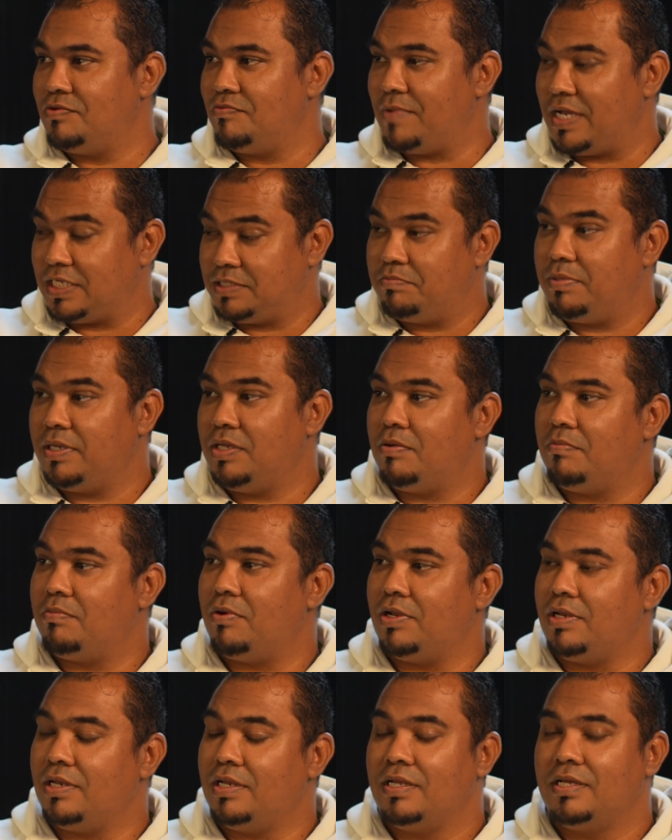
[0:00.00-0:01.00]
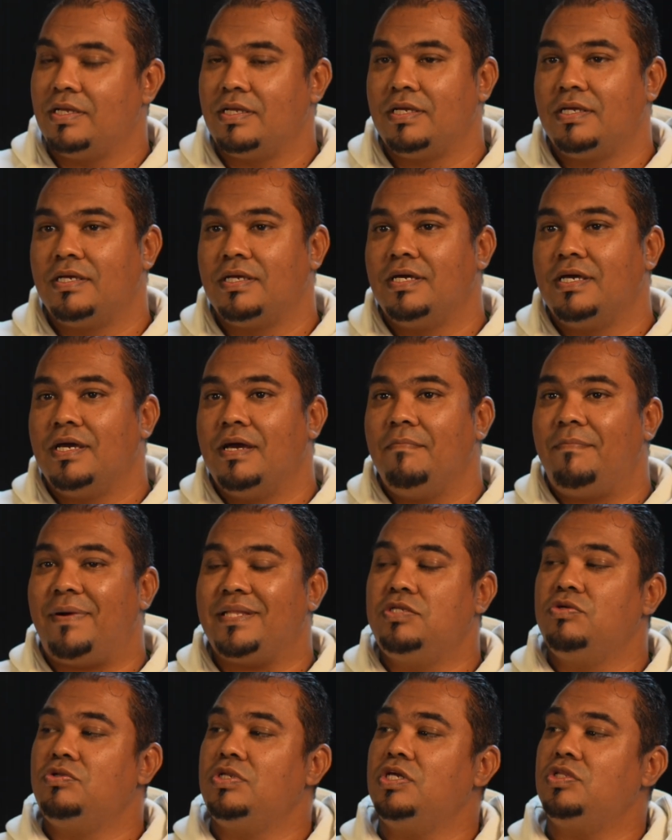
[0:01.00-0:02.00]
You must pay your bond.
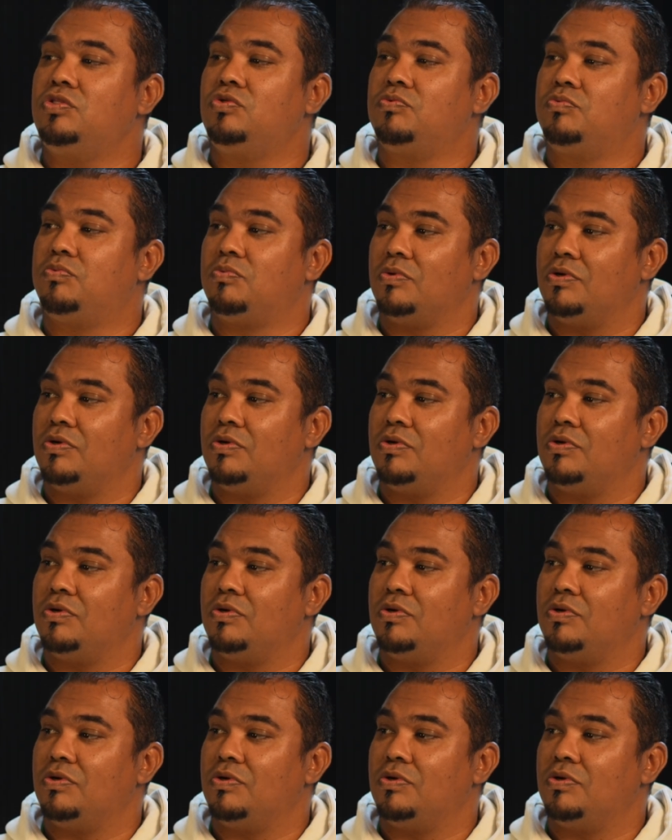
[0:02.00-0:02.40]
But you need to